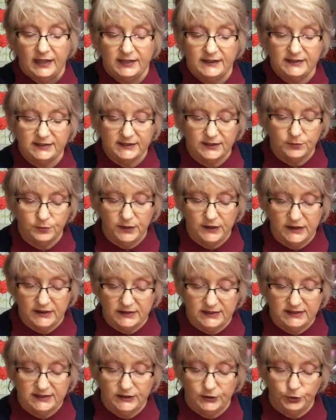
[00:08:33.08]
This can be
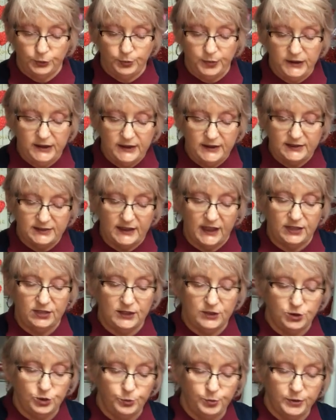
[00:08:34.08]
a centerpiece, and
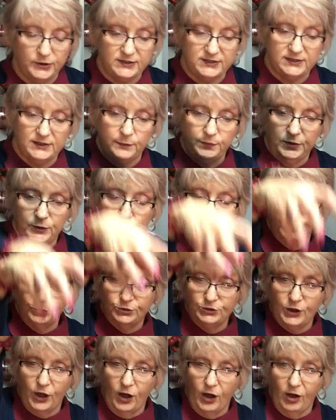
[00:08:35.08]
then you put something
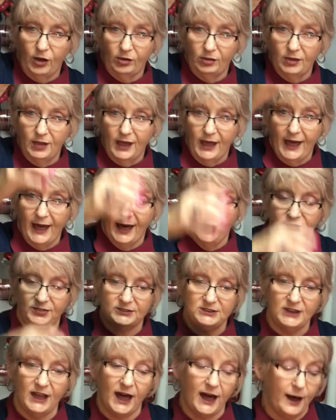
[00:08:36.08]
real tall out
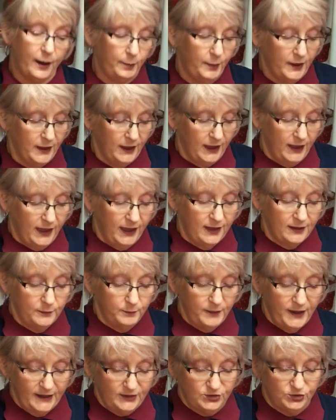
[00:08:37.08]
the top. And
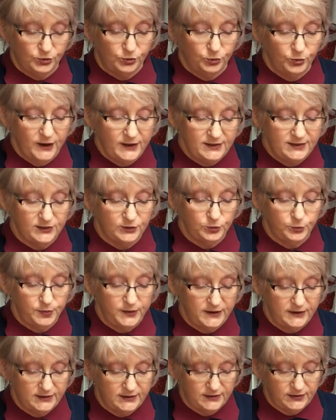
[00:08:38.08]
it makes great
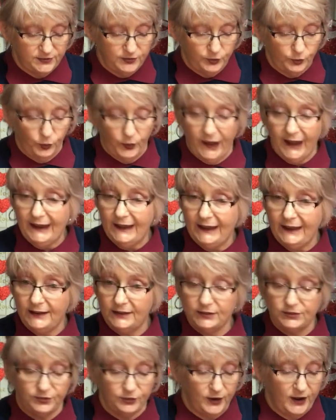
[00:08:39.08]
centerpieces for
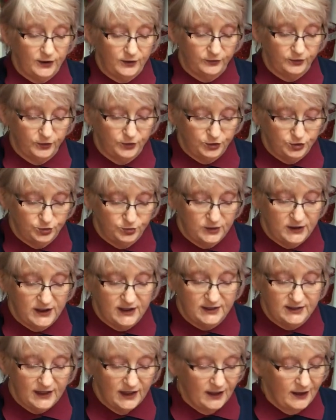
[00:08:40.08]
weddings, for
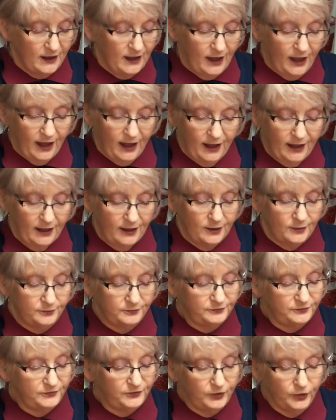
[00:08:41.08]
anniversaries,
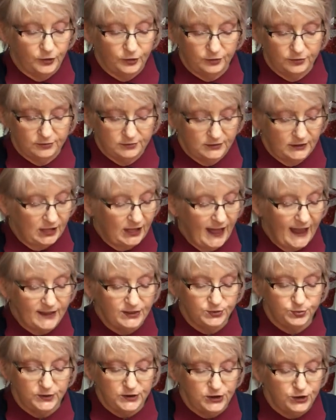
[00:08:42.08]
for
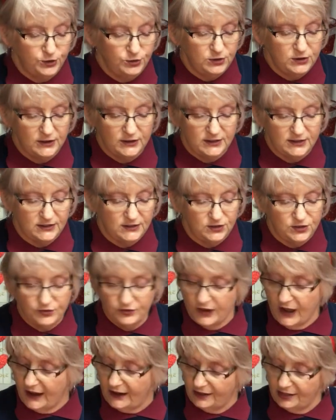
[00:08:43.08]
class reunions, and
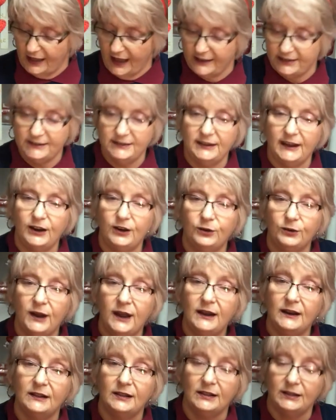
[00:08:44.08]
you've got a lot to
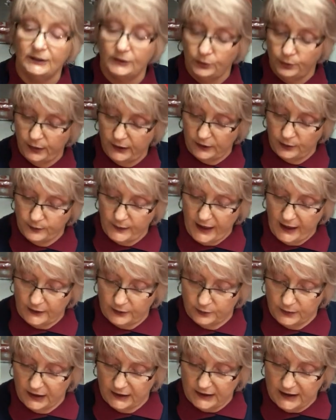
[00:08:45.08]
decorate on a little bit amount
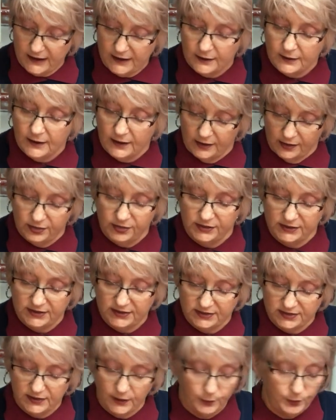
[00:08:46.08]
of money.
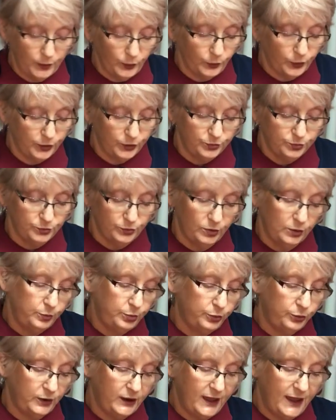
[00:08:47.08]
This is something that works really
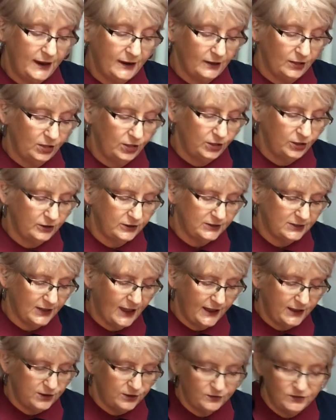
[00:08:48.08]
pretty, and it looks
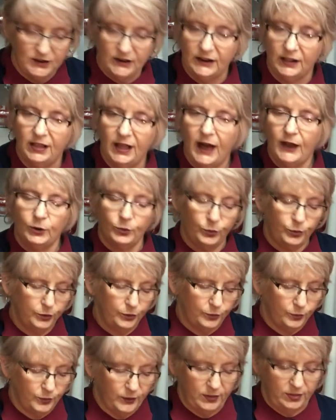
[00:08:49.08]
like you did a lot of
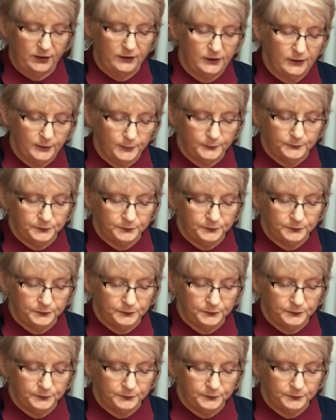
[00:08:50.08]
work with it.